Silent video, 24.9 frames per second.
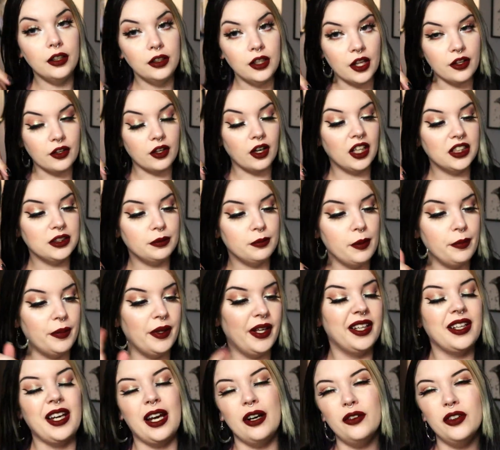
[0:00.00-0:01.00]
another husband
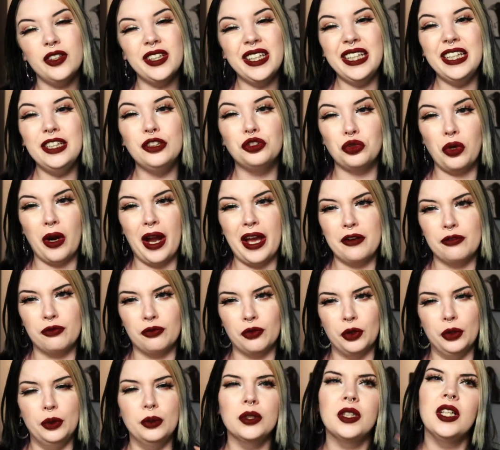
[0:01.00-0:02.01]
pick. I don't really eat dried
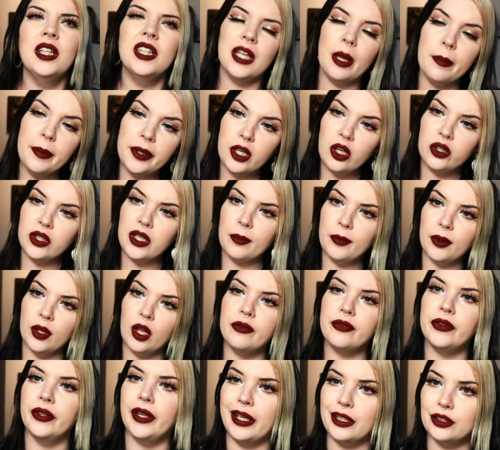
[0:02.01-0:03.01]
fruit. Let me know down
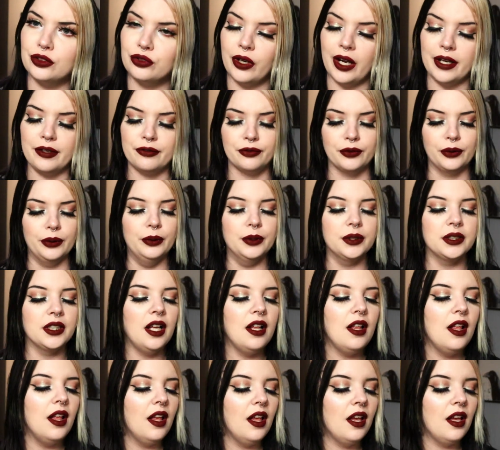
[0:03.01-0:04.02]
below if you like dried fruit.
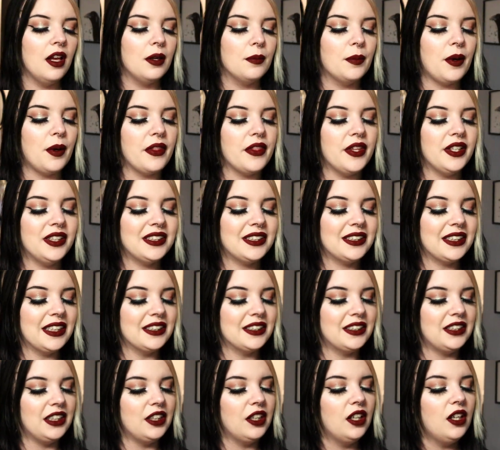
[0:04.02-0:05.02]
But this
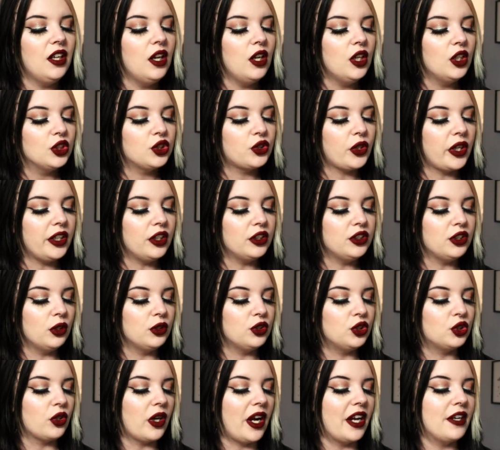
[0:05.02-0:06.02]
is the Trader
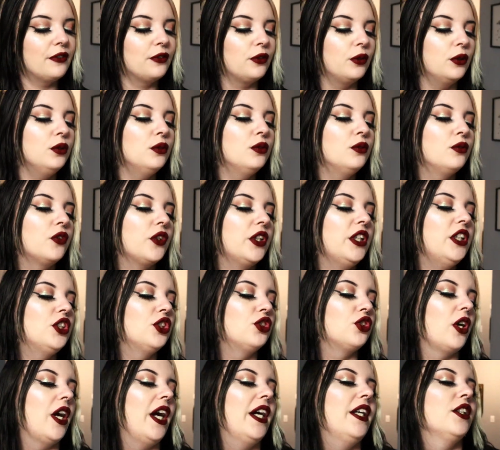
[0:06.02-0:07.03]
Joe's dried fruit,
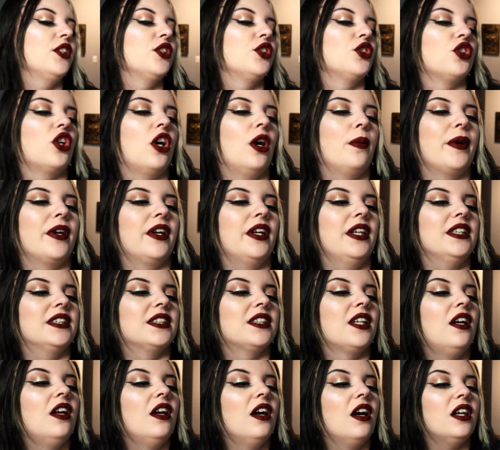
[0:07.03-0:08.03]
freeze-dried
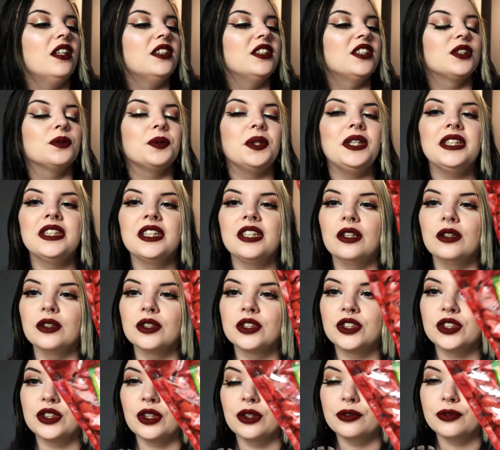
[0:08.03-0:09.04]
strawberries, unsweetened and
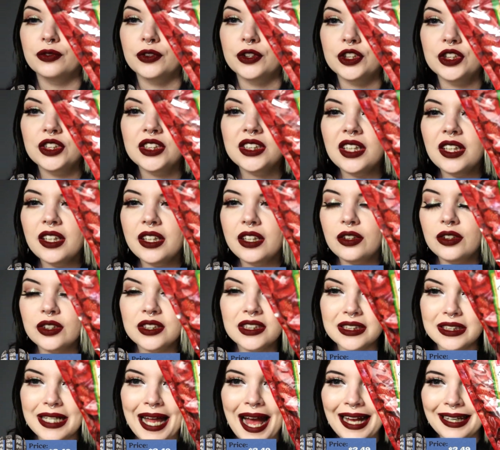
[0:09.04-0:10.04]
old sulfur. Just a little
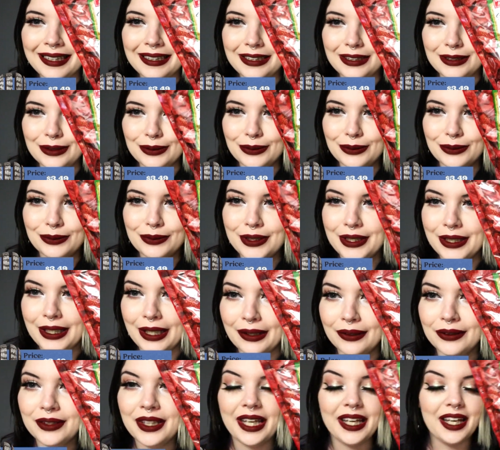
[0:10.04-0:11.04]
snacky dude, you
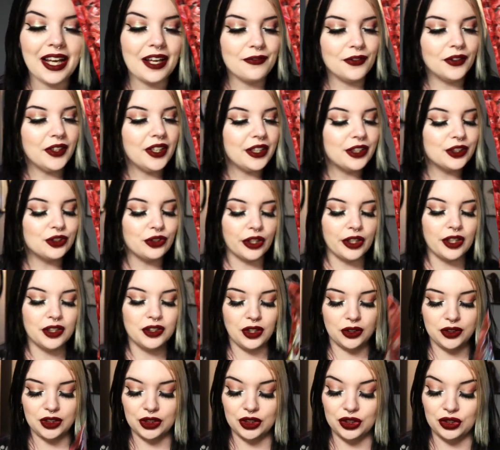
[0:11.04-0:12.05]
know? Like, I feel like Trader
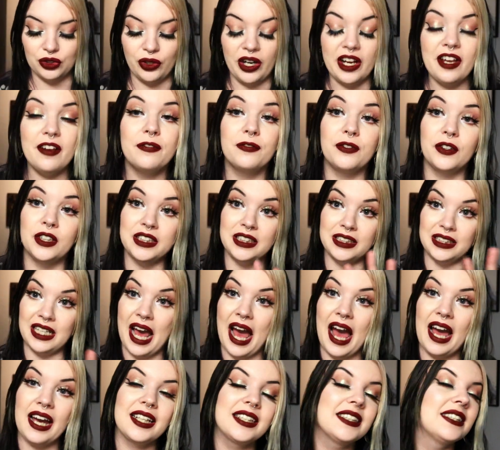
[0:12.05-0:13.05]
Joe's is great for
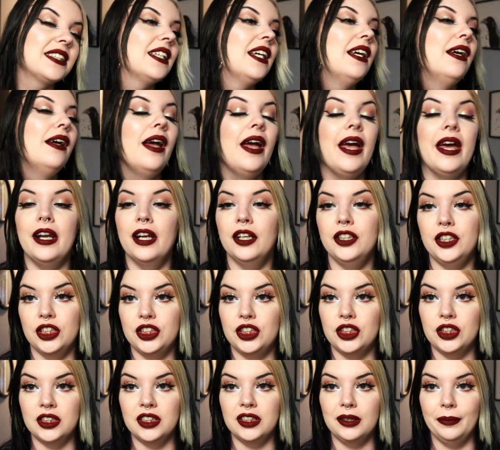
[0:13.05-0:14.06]
snacks and
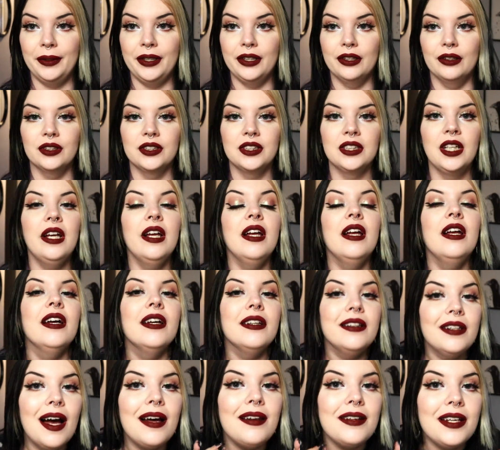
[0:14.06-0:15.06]
additions to meals.
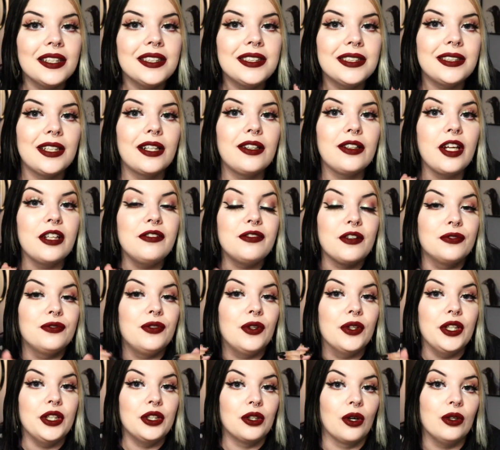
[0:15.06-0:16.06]
Not necessarily for
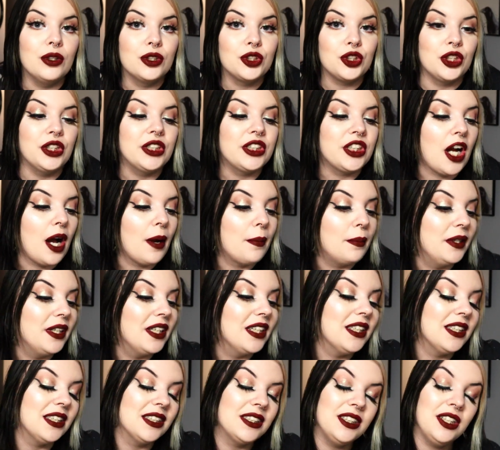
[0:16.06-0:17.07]
fully grocery
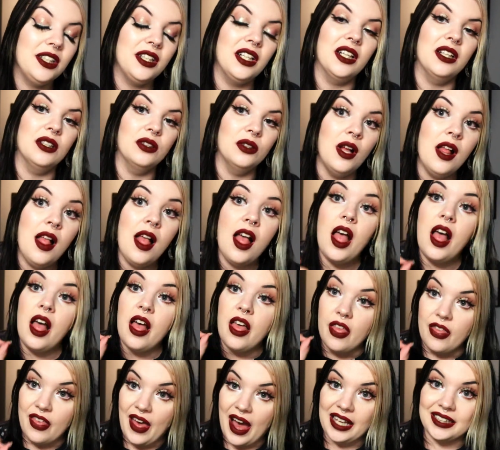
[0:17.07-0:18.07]
shopping because, you know,
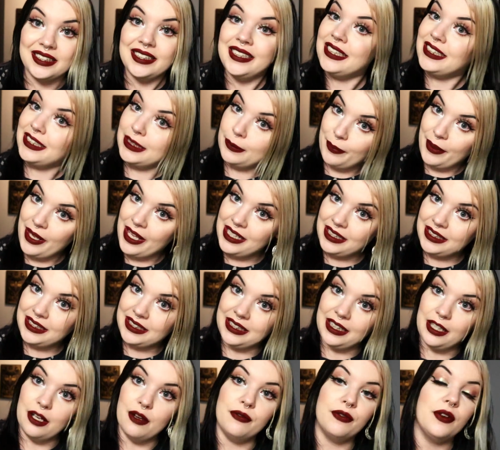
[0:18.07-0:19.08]
that's
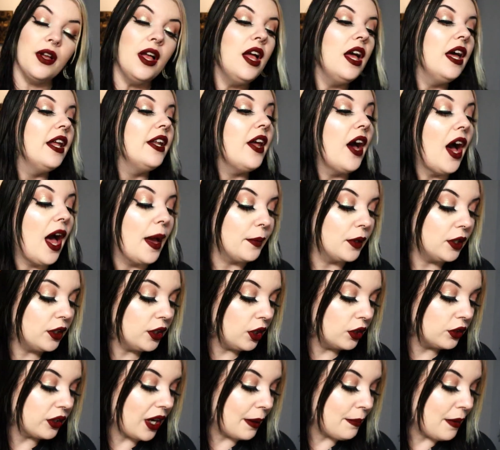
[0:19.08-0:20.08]
expensive. Now I'm gonna
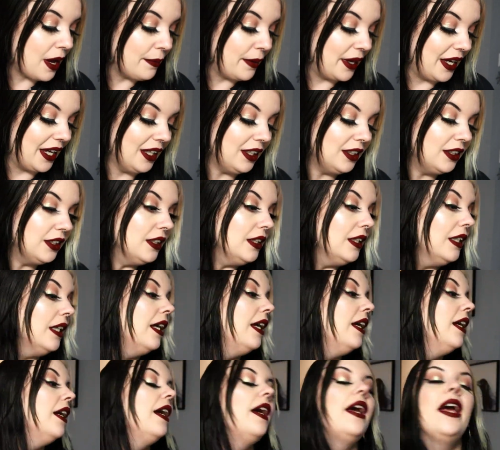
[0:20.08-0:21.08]
go grab my man
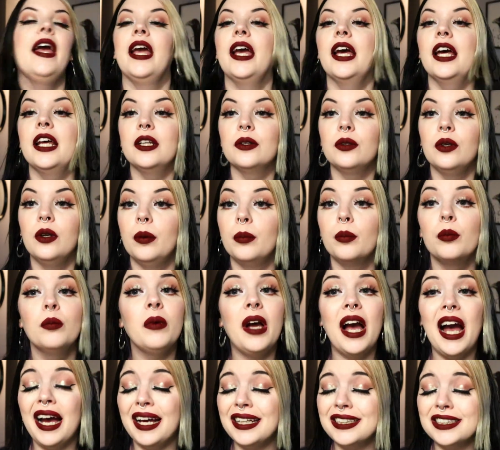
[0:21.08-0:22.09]
and
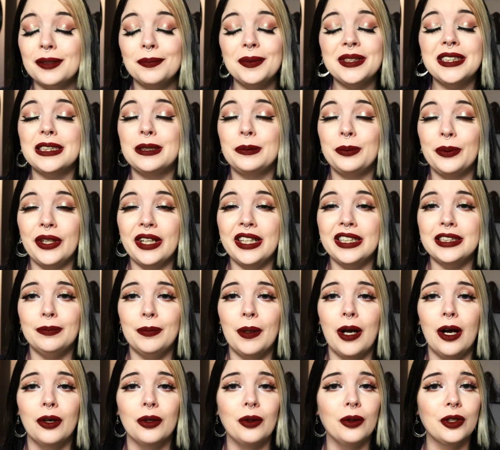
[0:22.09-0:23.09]
ask him his experience
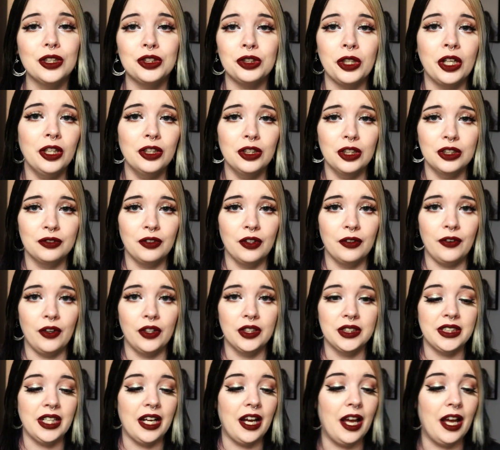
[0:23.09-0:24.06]
about going to Trader Joe's for the first